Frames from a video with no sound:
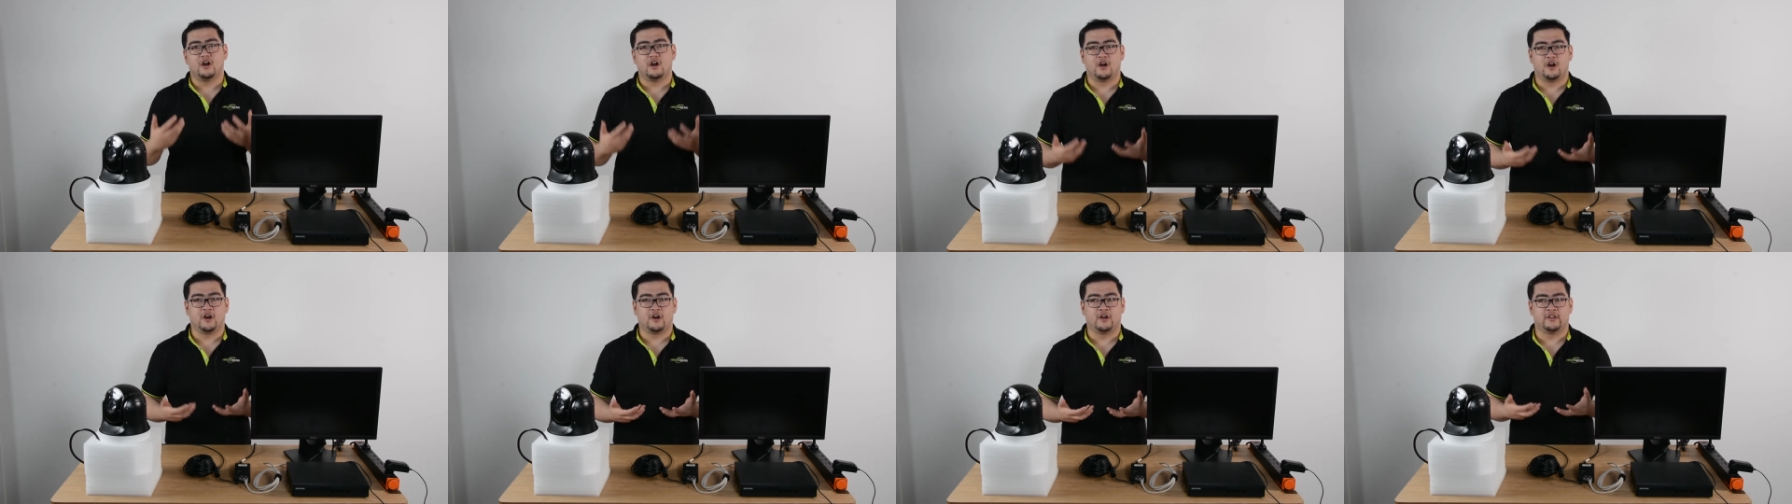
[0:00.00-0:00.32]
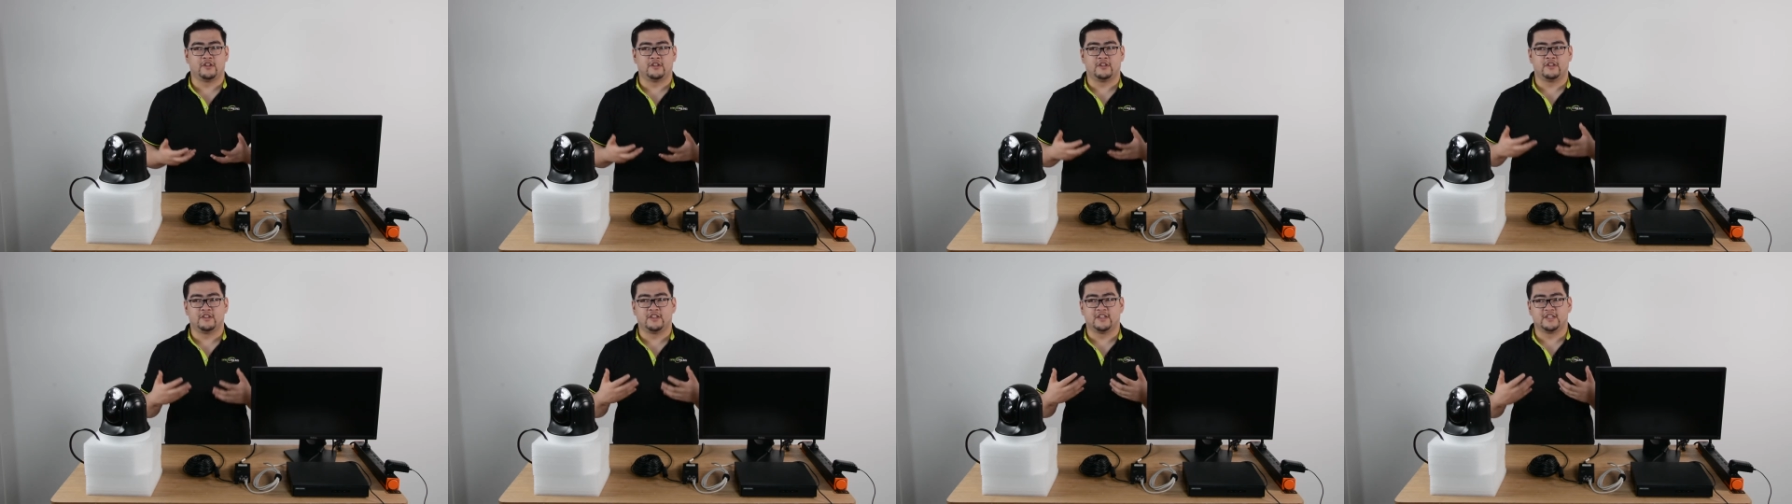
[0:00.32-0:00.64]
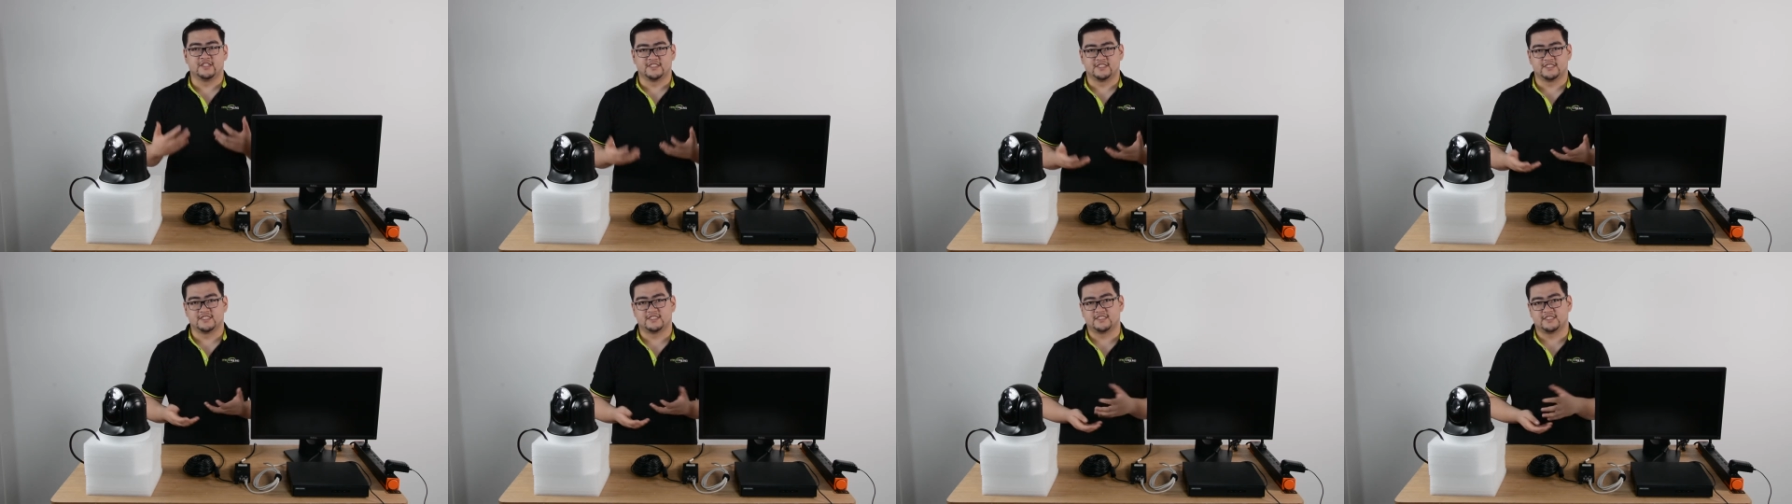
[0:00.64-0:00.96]
on an
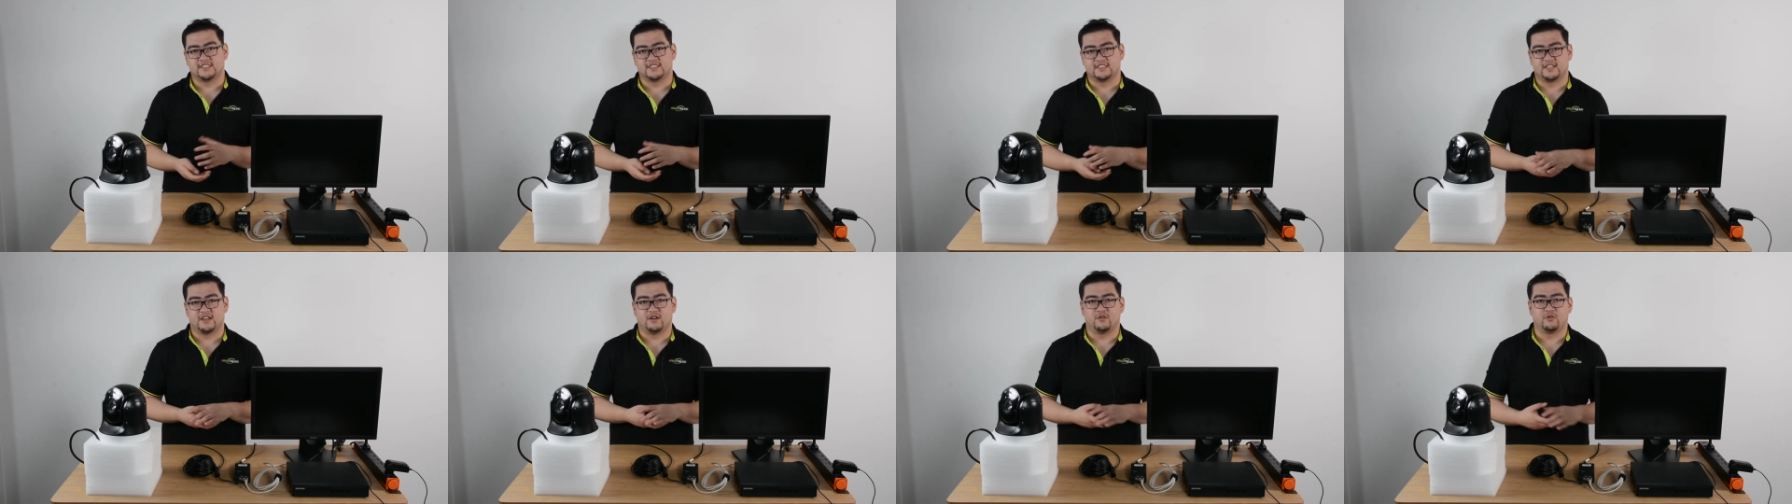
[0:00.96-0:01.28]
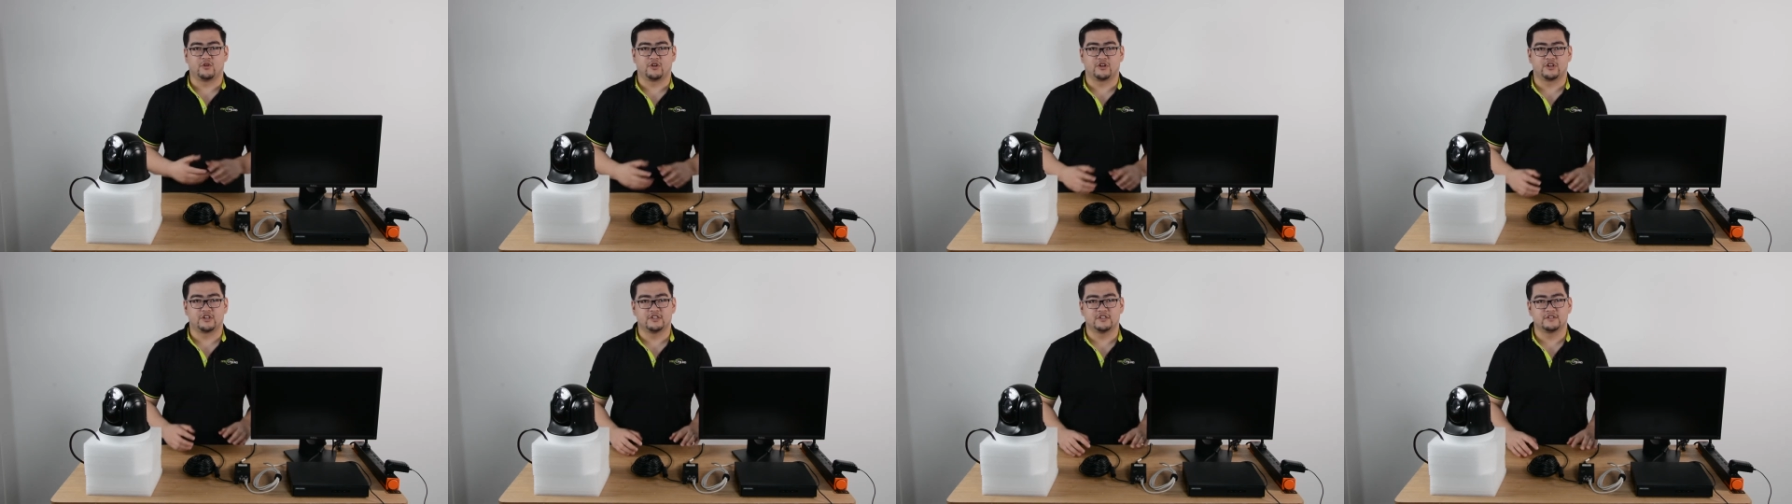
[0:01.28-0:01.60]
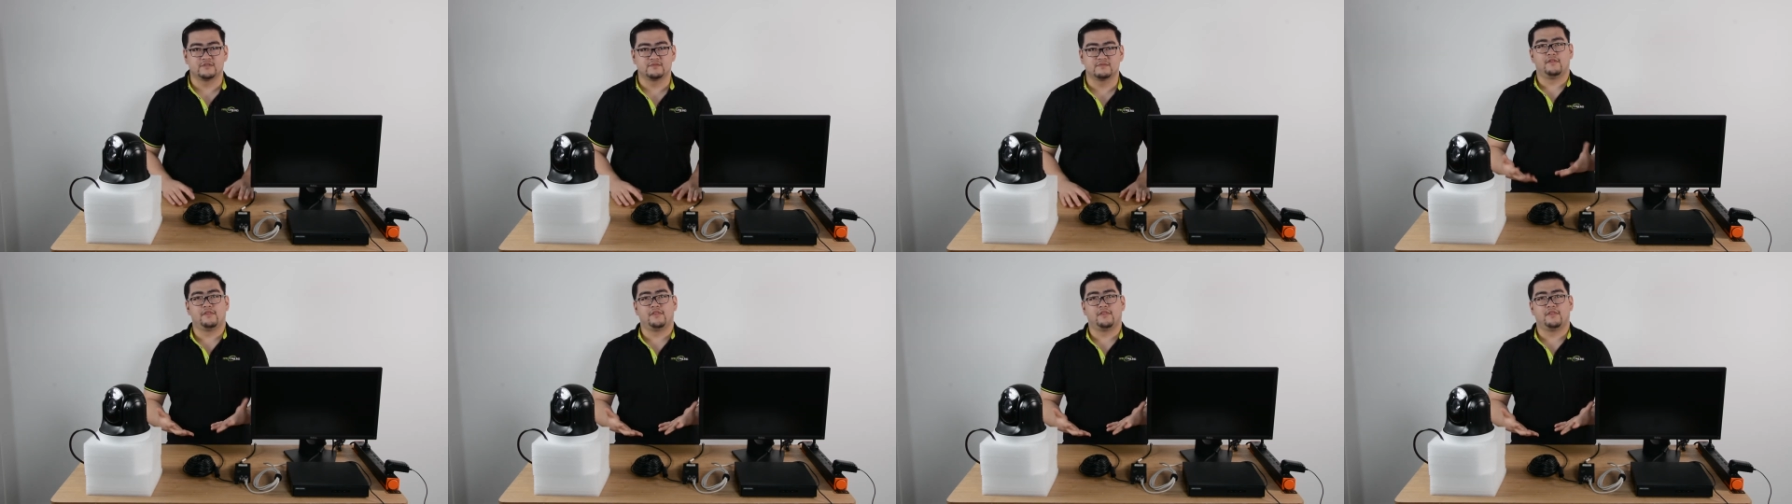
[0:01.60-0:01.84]
existing network.